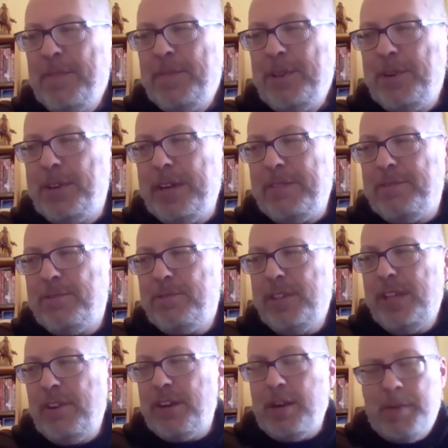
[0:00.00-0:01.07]

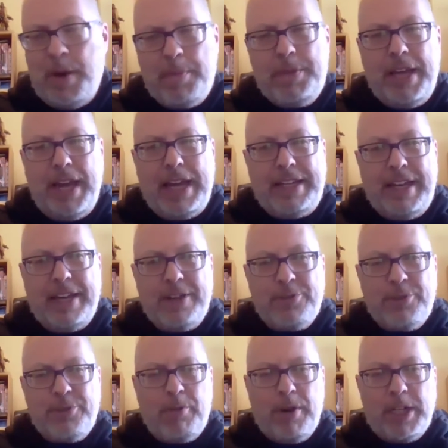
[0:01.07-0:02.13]
come up with the idea and
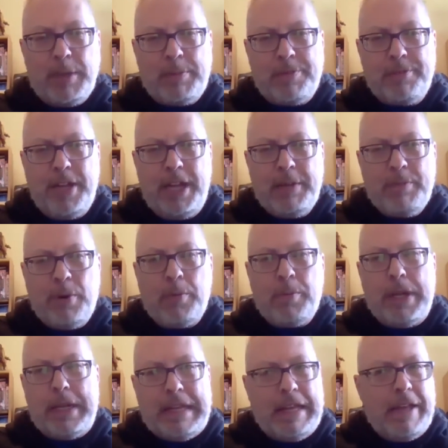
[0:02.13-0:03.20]
try to run it up the flagpole,
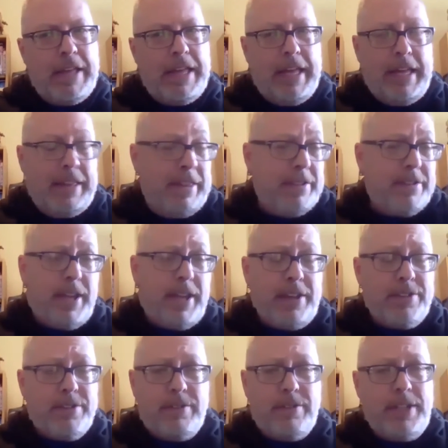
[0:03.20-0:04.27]
but in this
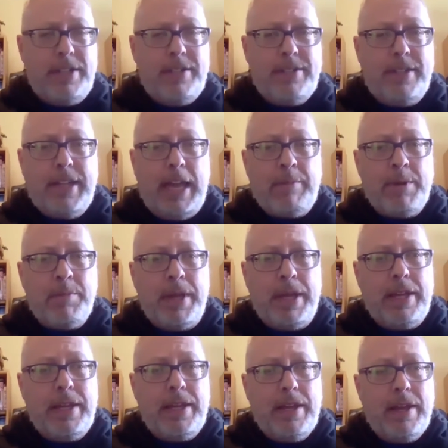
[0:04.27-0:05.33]
case, DC came to
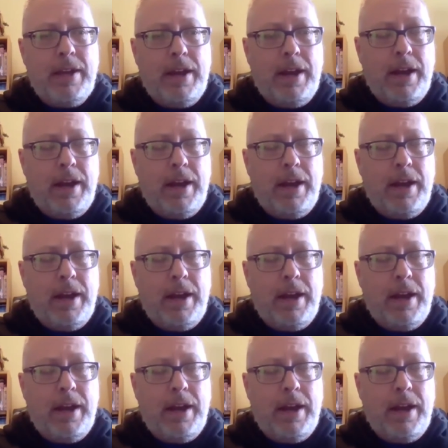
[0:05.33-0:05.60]
me